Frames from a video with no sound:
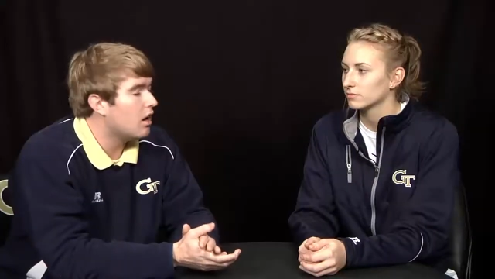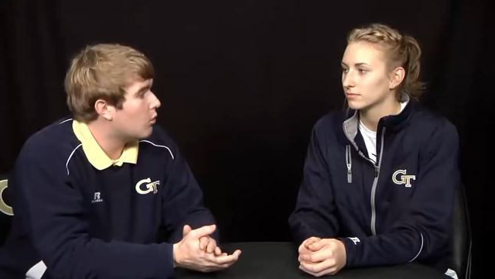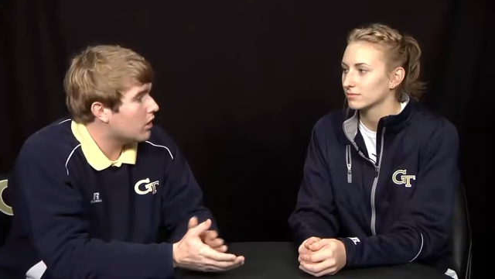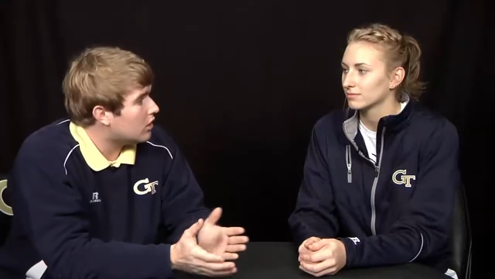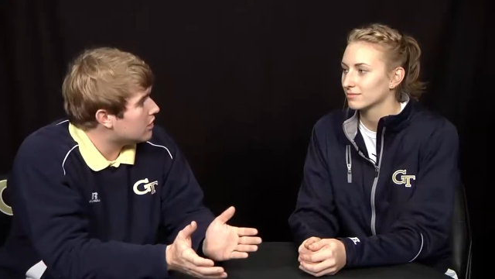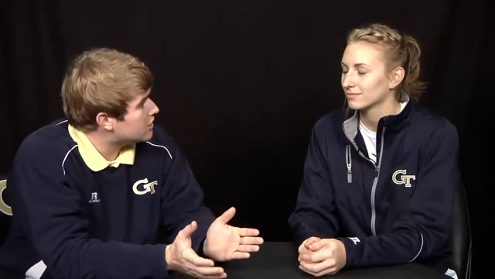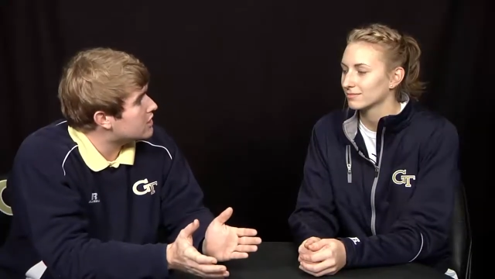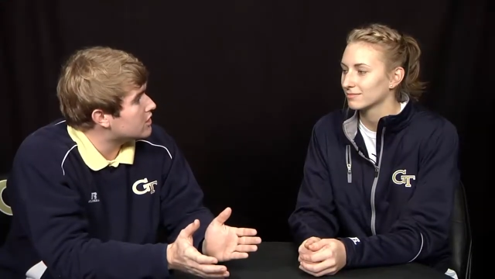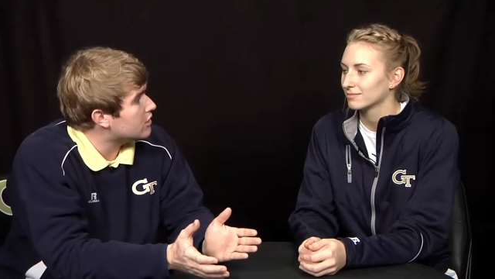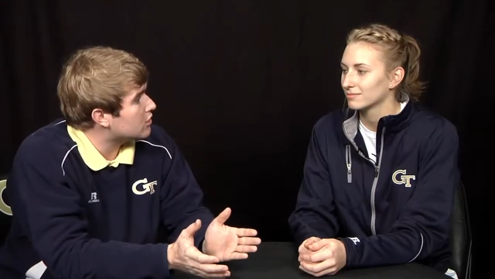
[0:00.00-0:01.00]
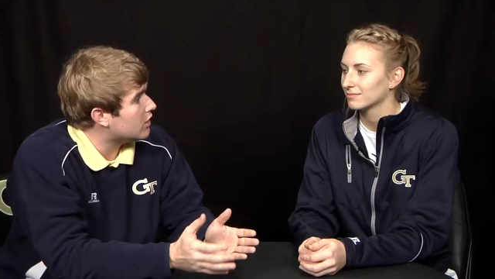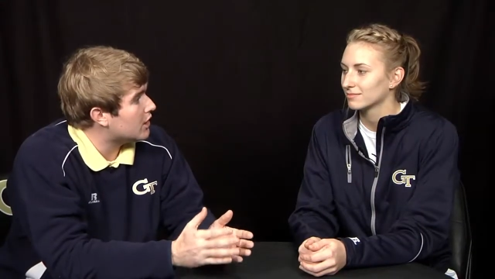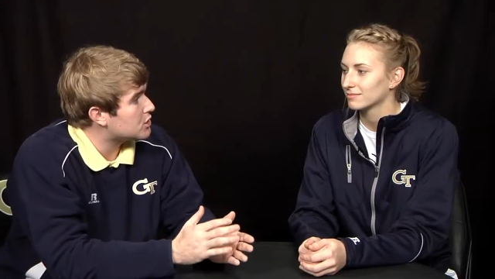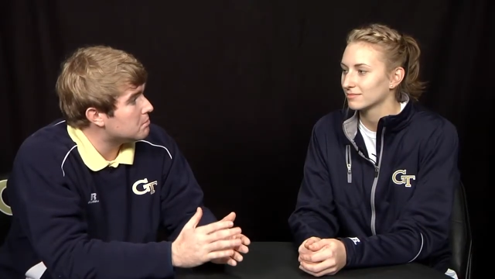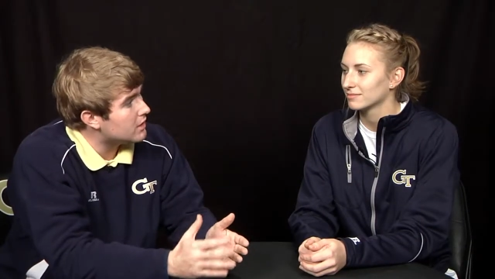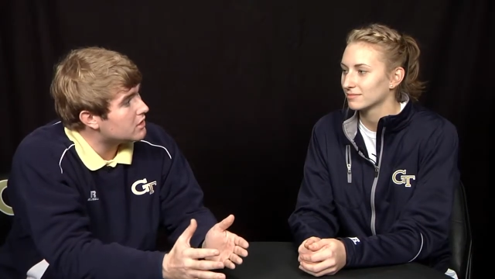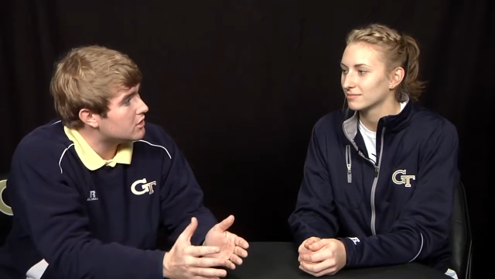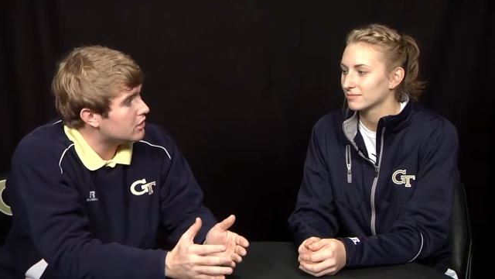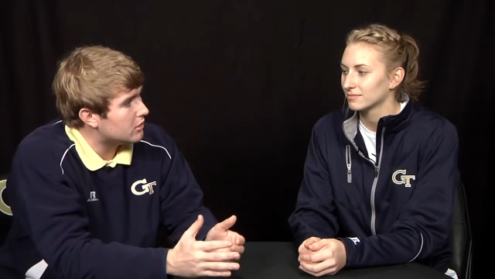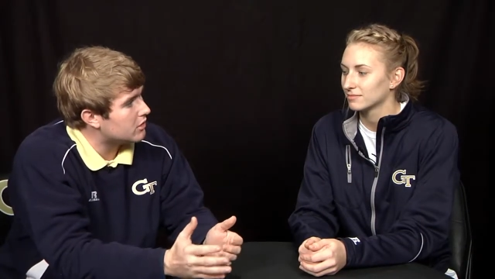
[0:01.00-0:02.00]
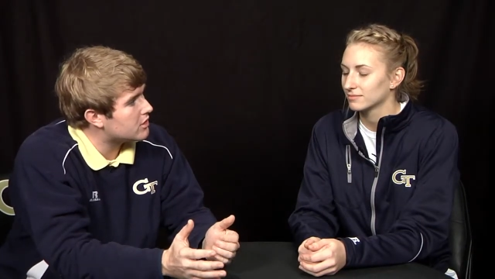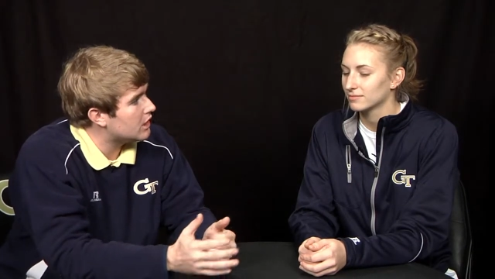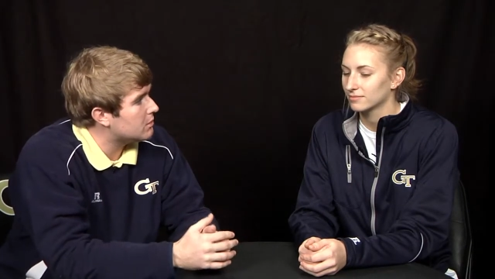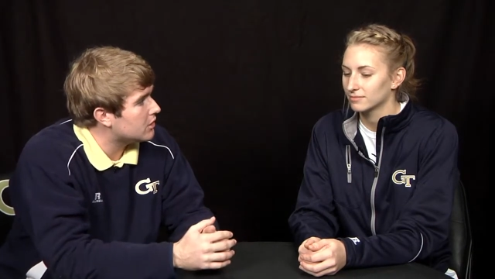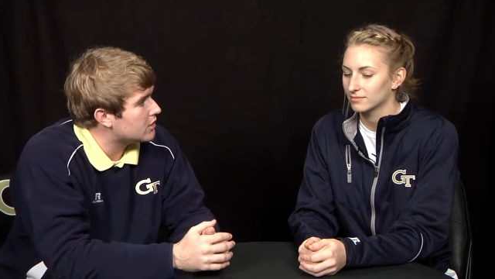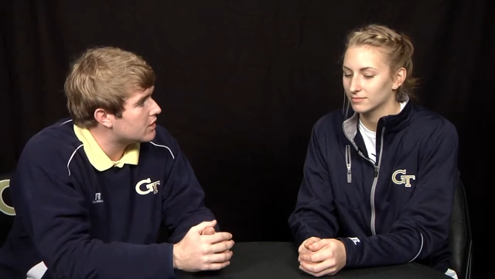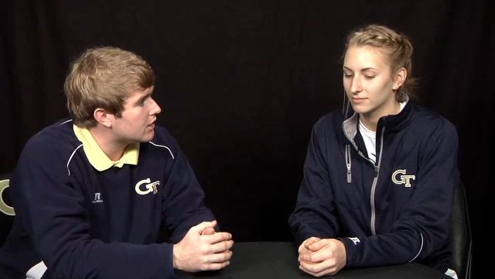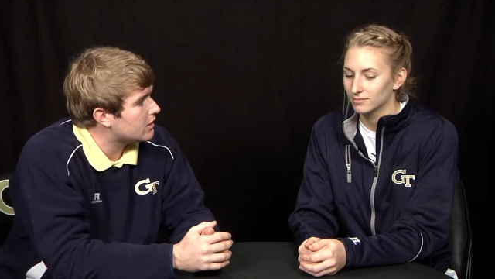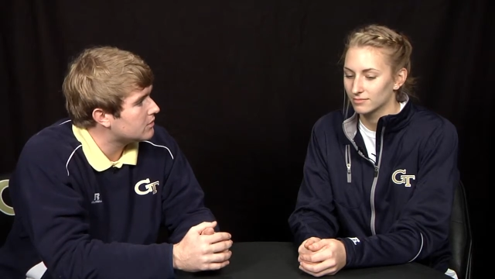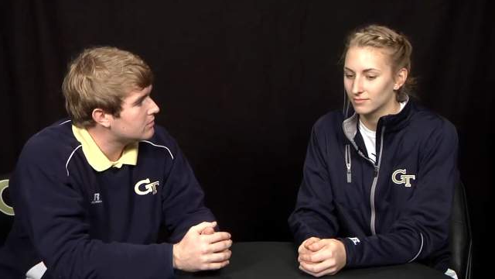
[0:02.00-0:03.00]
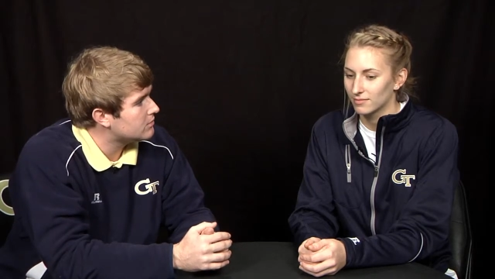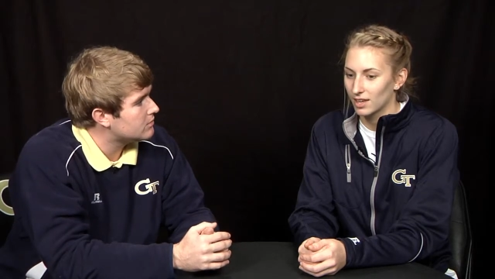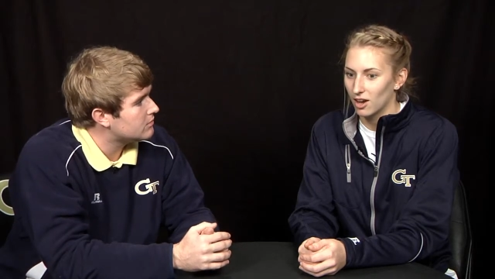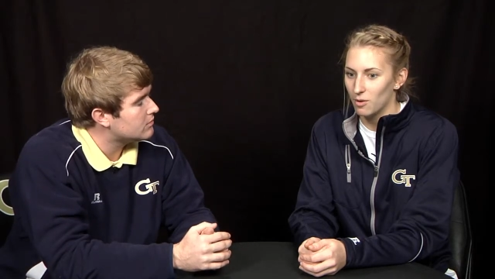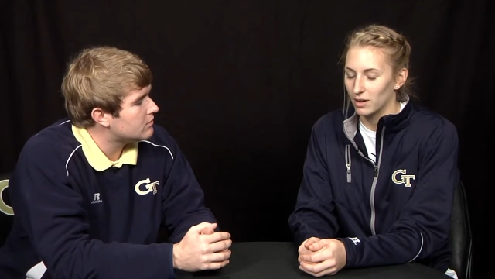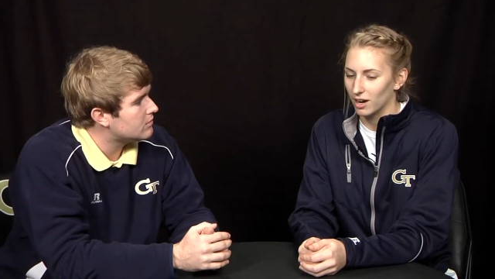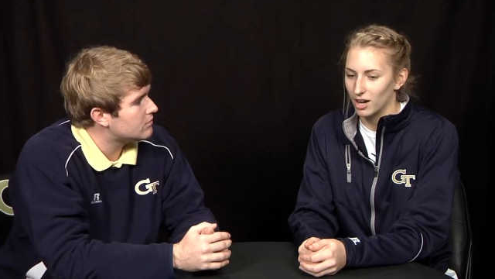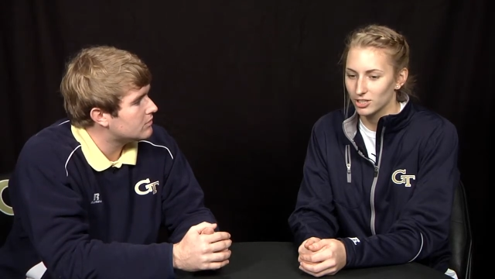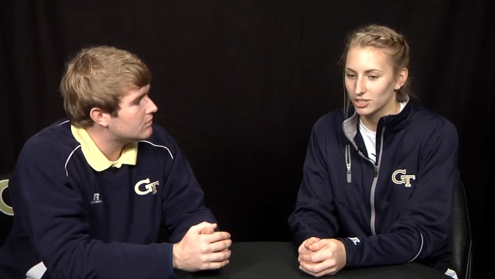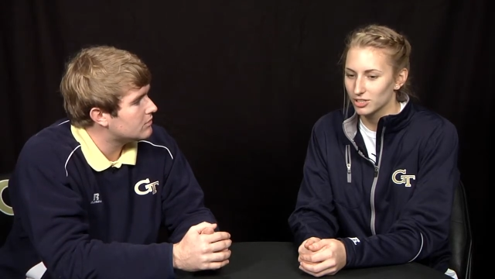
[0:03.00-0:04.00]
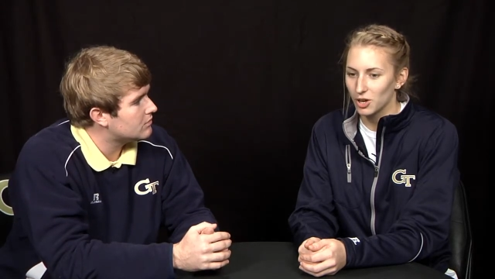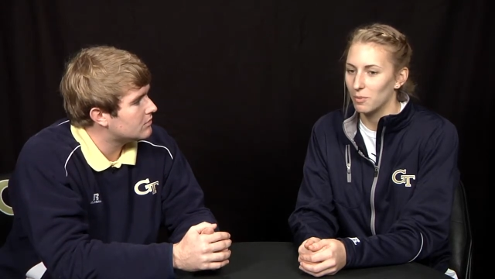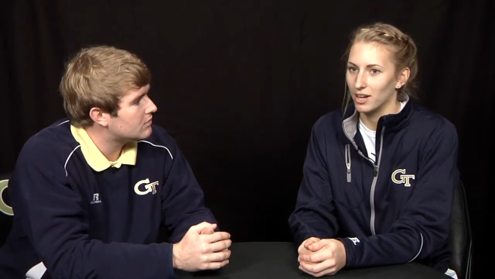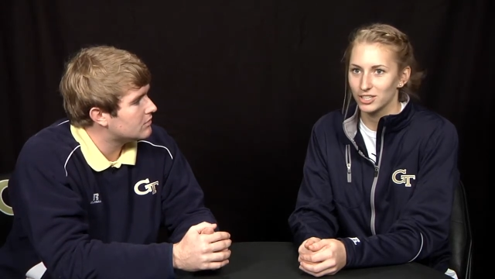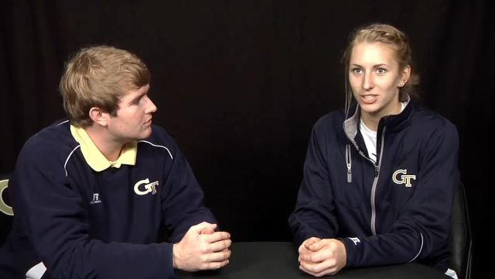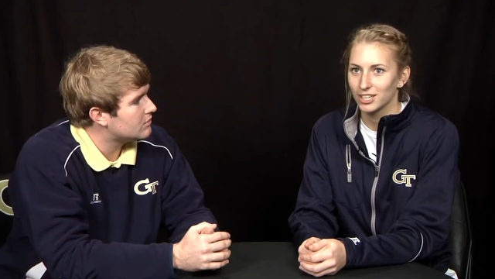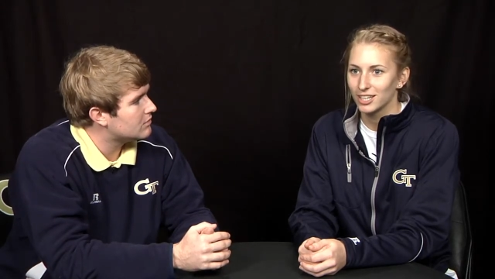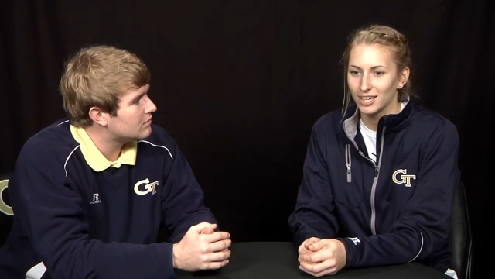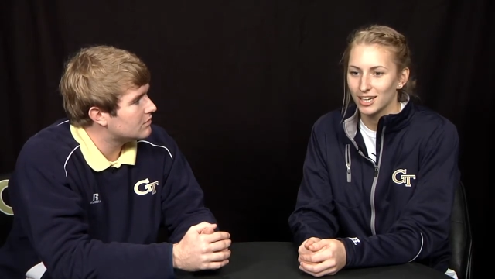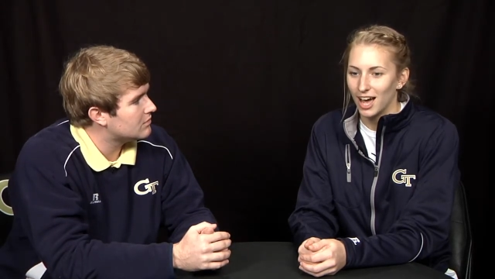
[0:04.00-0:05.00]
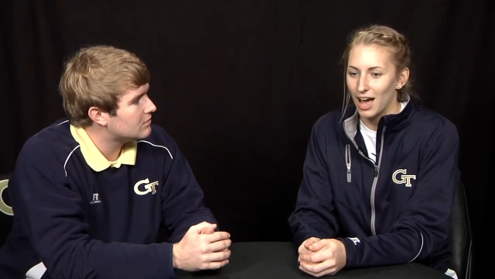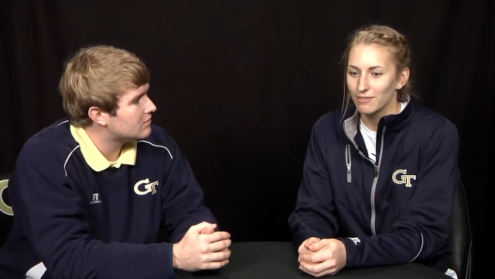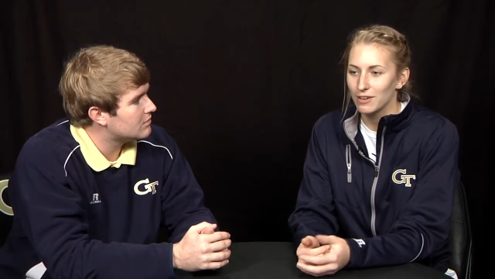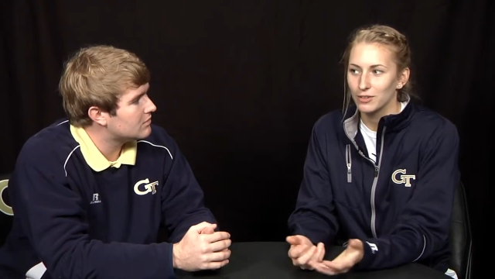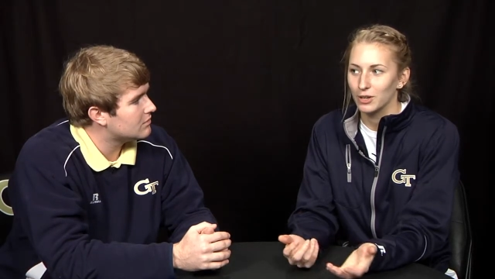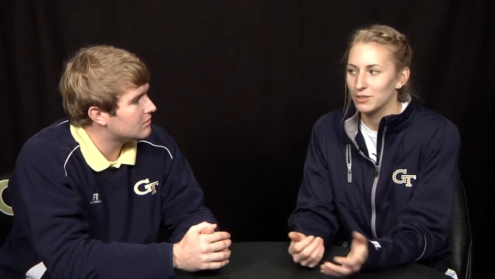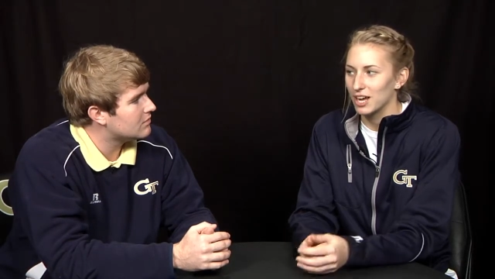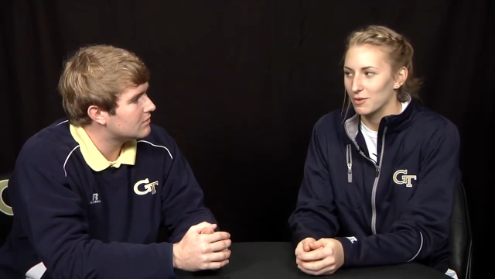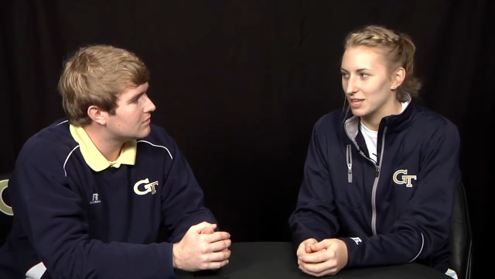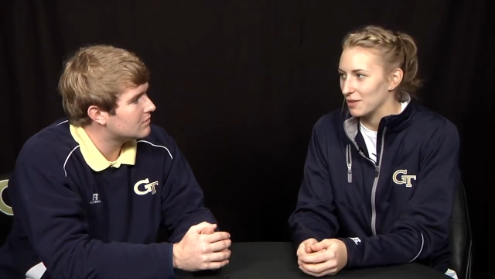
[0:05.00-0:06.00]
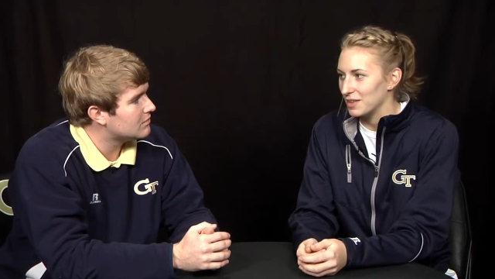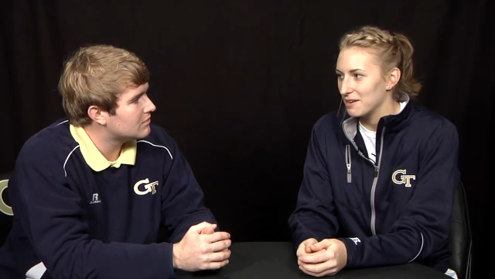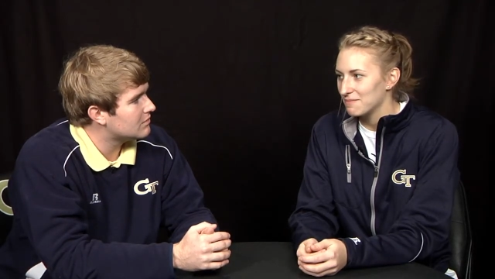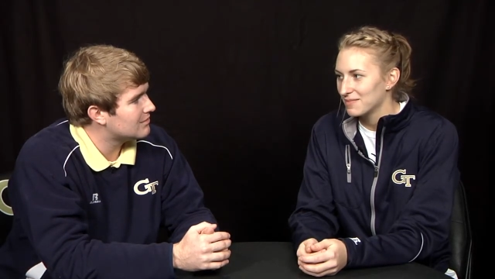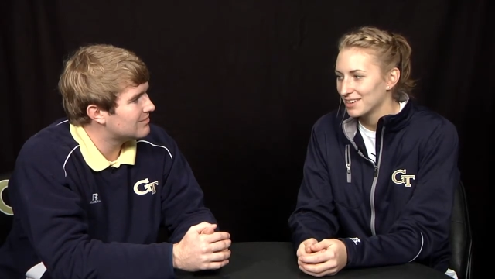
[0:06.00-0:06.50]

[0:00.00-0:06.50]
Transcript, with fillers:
Speaker 1: Uh, what all has this senior class meant to you in your time here at Tech?
Speaker 2: Oh my gosh, so much. I've never known Tech without them.